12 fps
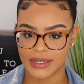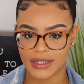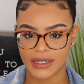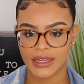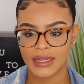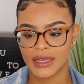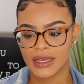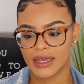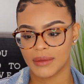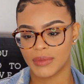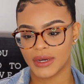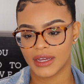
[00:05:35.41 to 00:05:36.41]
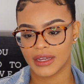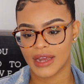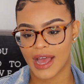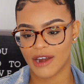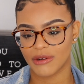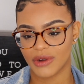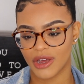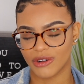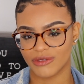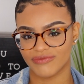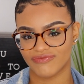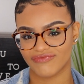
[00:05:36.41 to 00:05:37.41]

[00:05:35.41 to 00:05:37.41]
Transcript: it. But I don't know.